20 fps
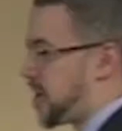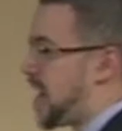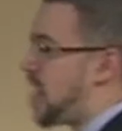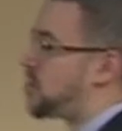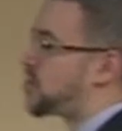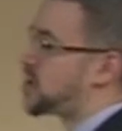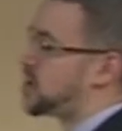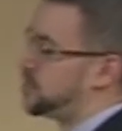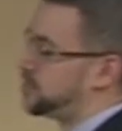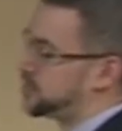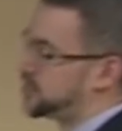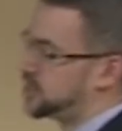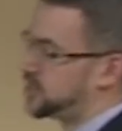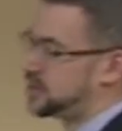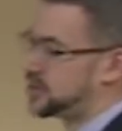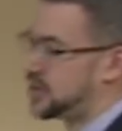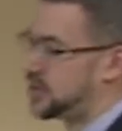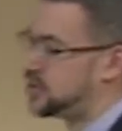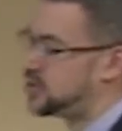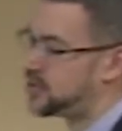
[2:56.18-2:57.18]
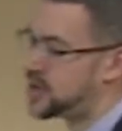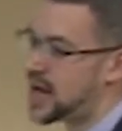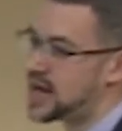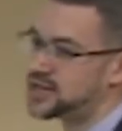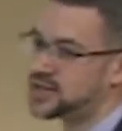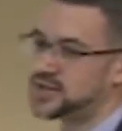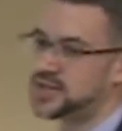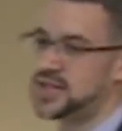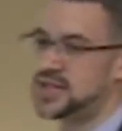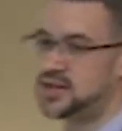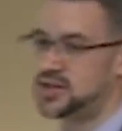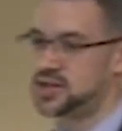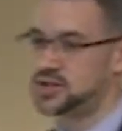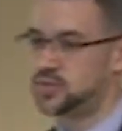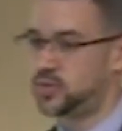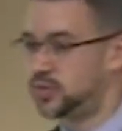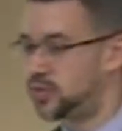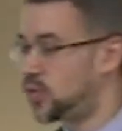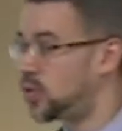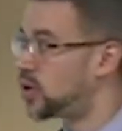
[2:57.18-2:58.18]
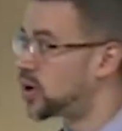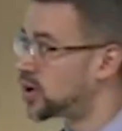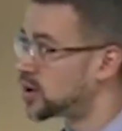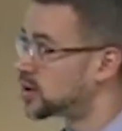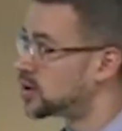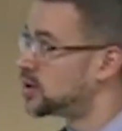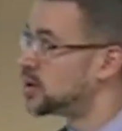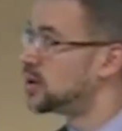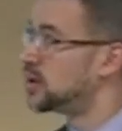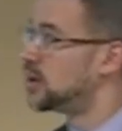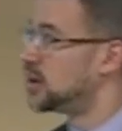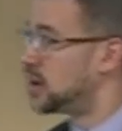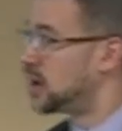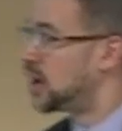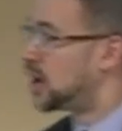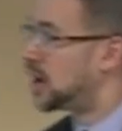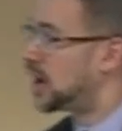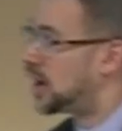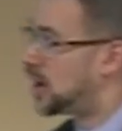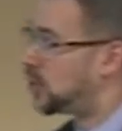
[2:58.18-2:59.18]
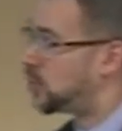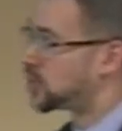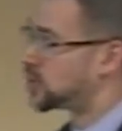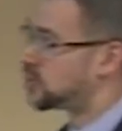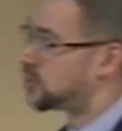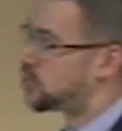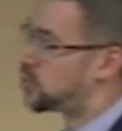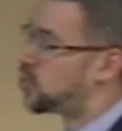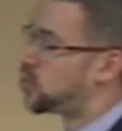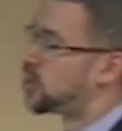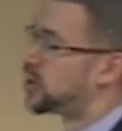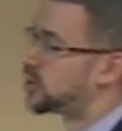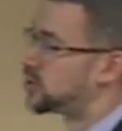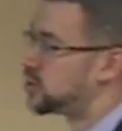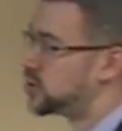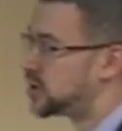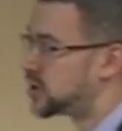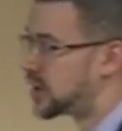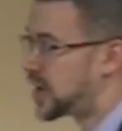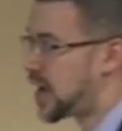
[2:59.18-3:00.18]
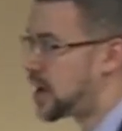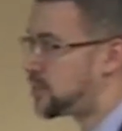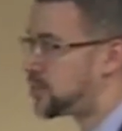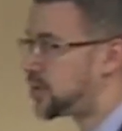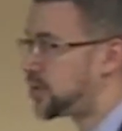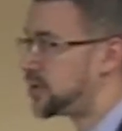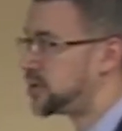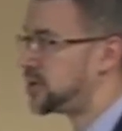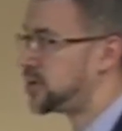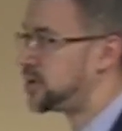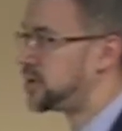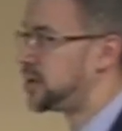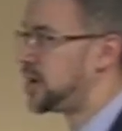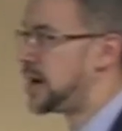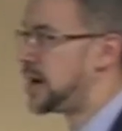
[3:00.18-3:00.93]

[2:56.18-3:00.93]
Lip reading: outcomes, and you guys have seen these before when you're reporting through your CAPER and your